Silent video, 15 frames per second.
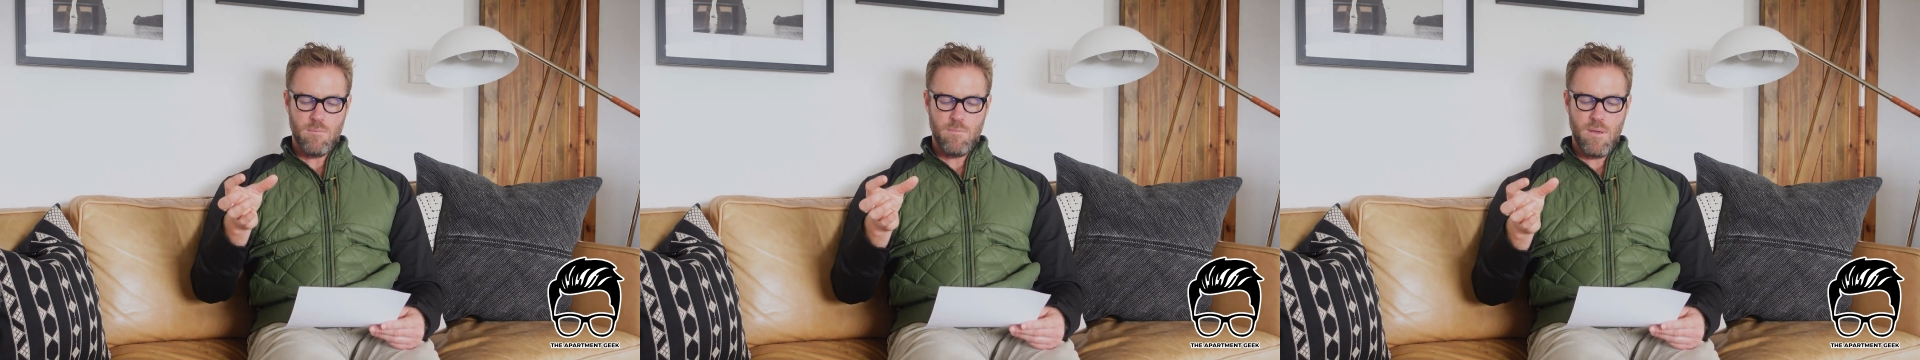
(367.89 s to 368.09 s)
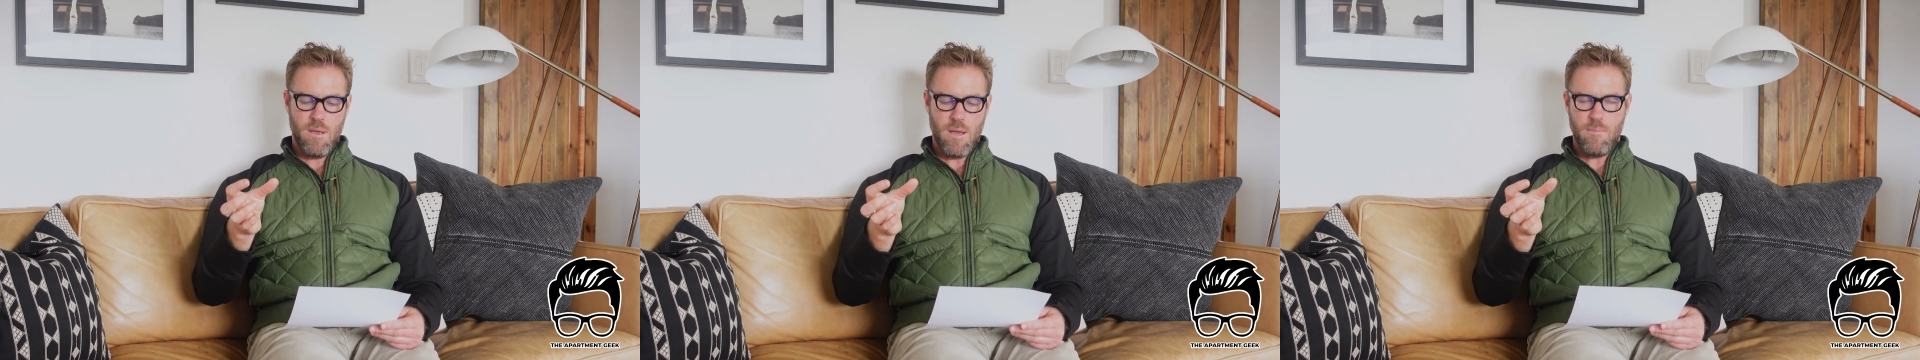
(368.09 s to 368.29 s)

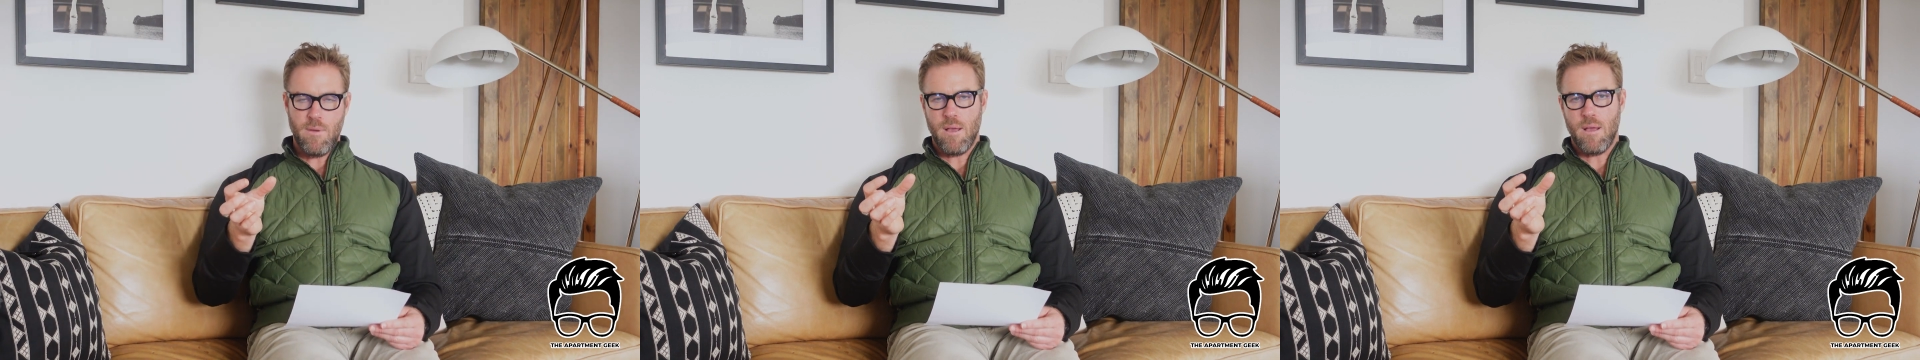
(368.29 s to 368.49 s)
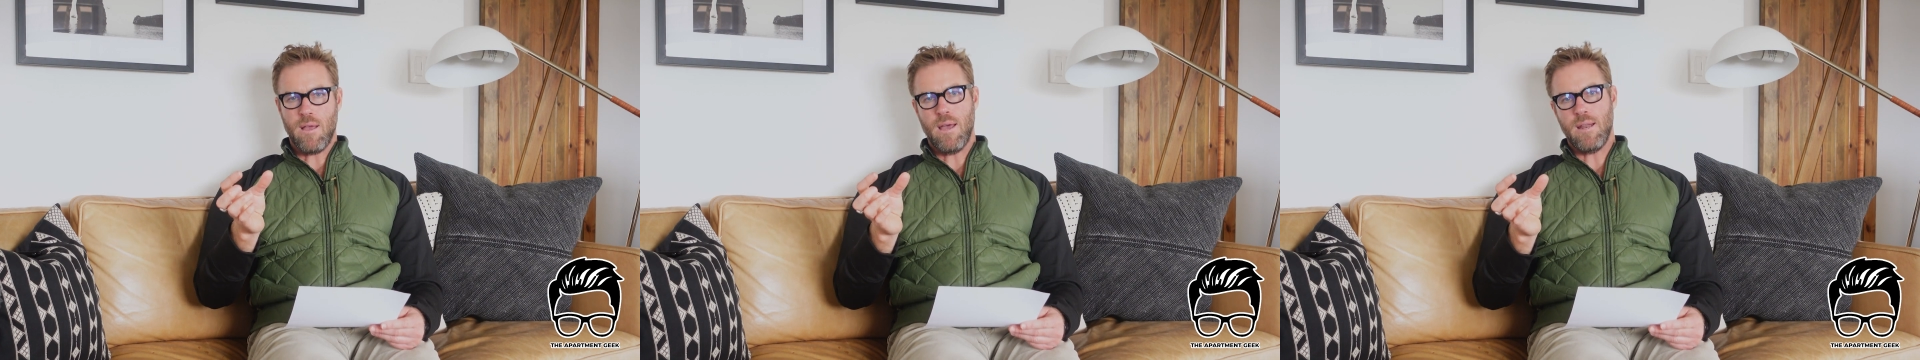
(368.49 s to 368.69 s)

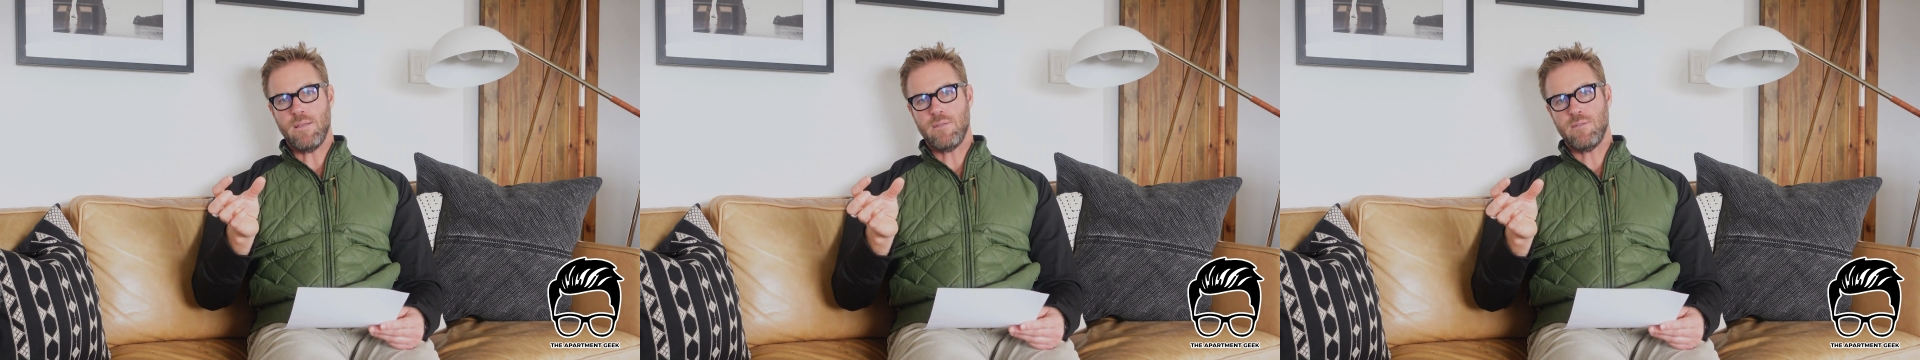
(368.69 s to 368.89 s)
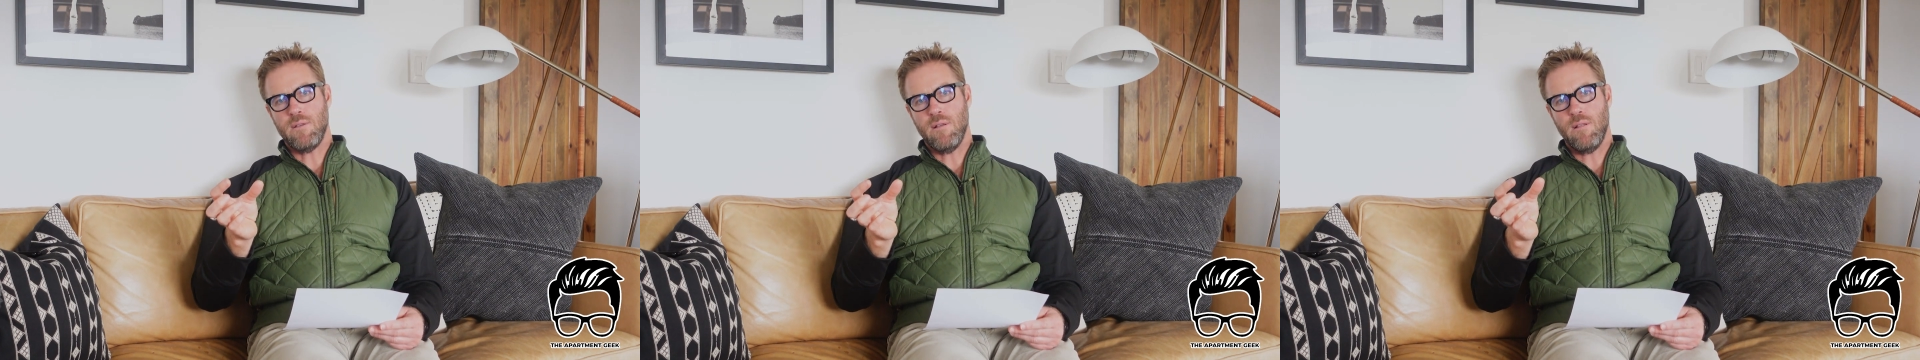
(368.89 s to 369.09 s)
becoming kind
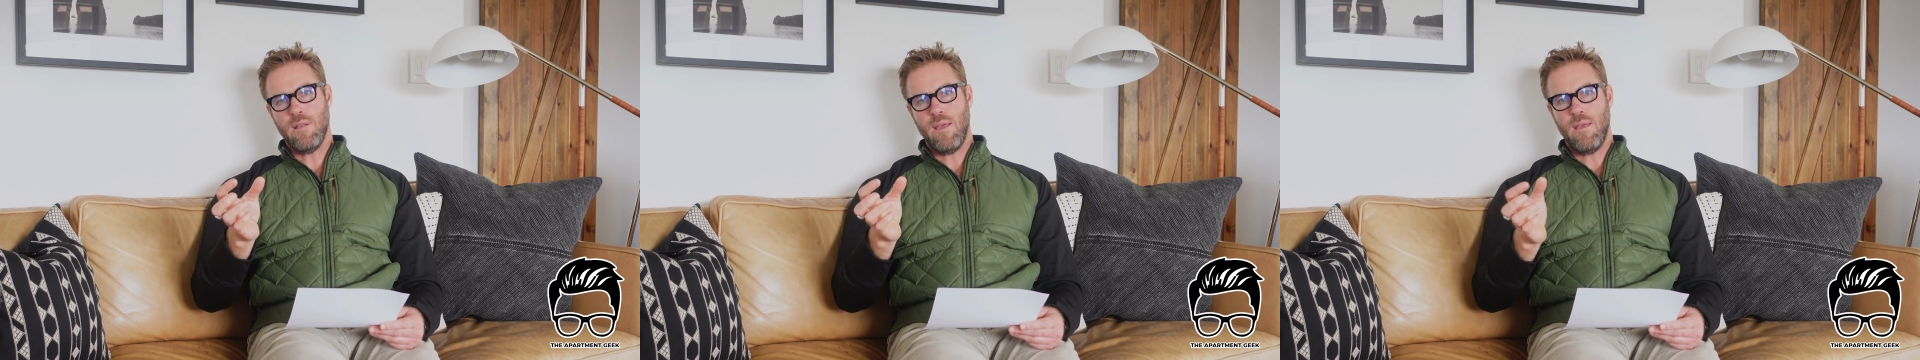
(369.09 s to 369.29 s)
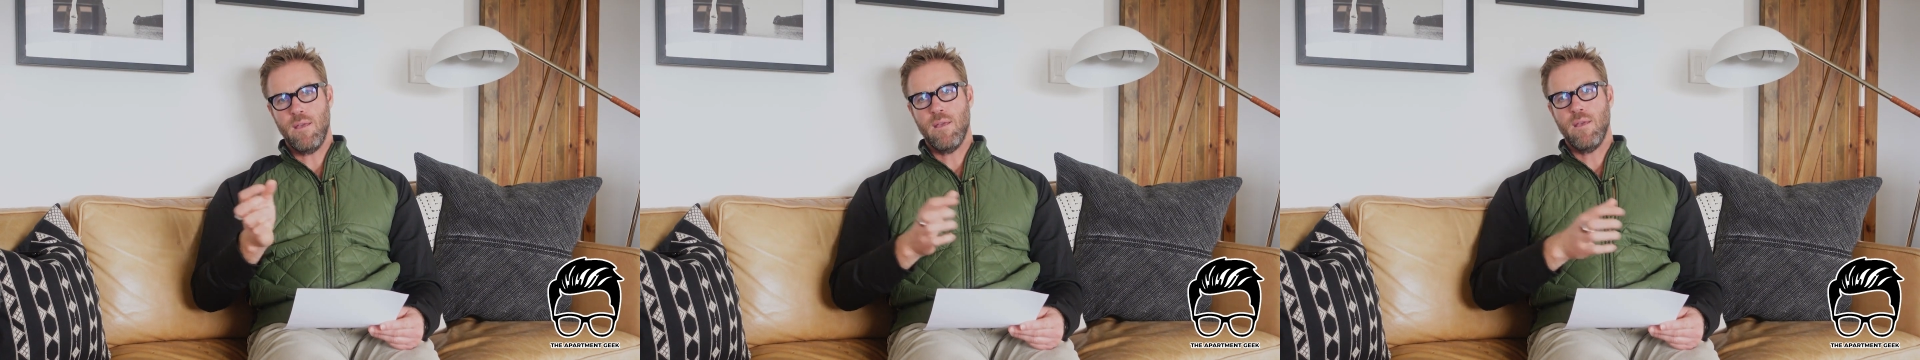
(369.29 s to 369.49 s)
of
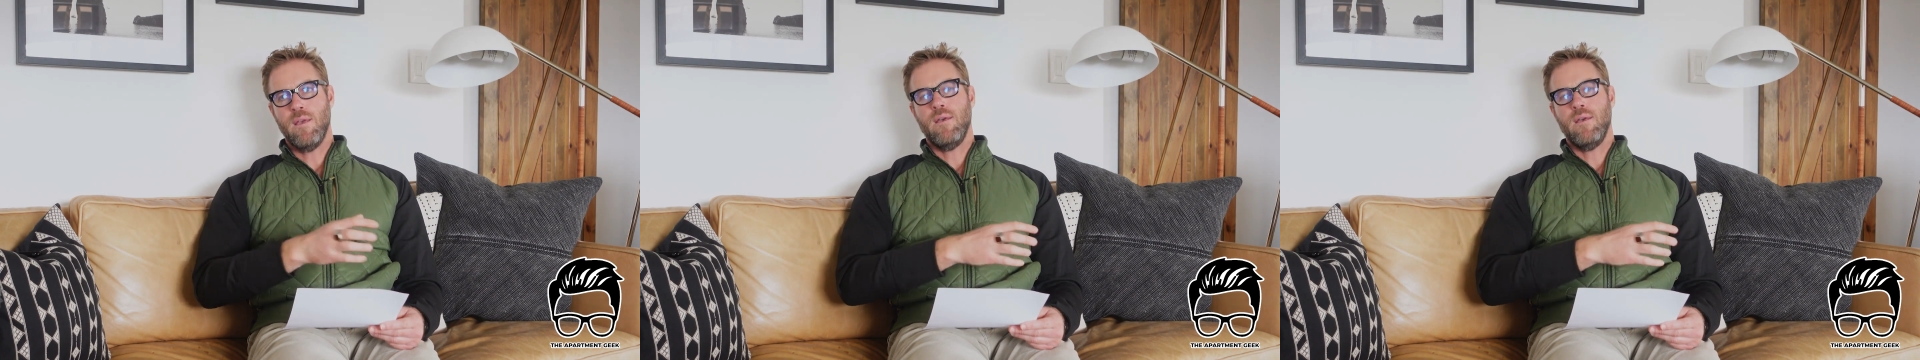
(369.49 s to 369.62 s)
silly.